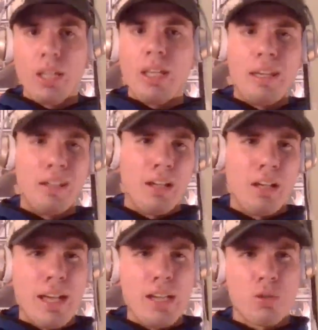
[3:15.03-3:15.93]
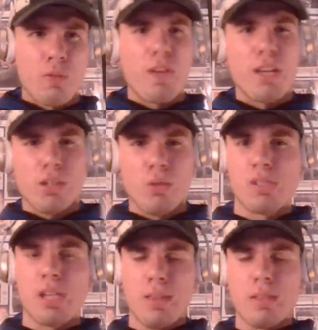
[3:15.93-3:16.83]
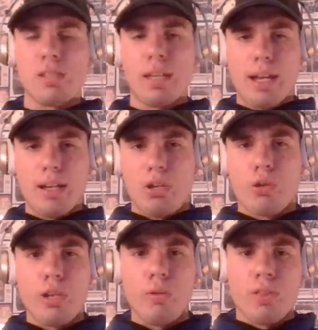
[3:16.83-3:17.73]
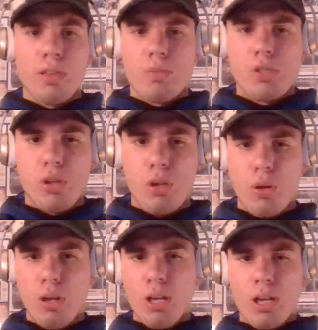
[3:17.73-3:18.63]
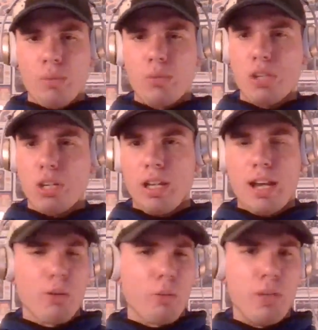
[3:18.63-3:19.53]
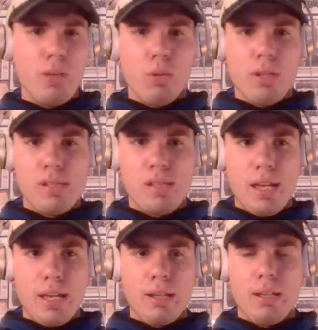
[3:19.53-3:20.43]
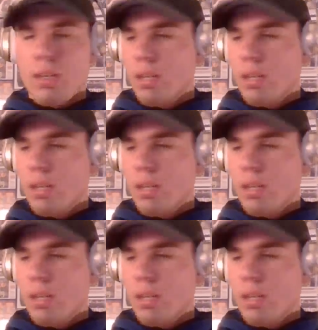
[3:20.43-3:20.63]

and Adrian Fedke said this. I kind of agree with him, so I'm just going to kind of repeat what he said.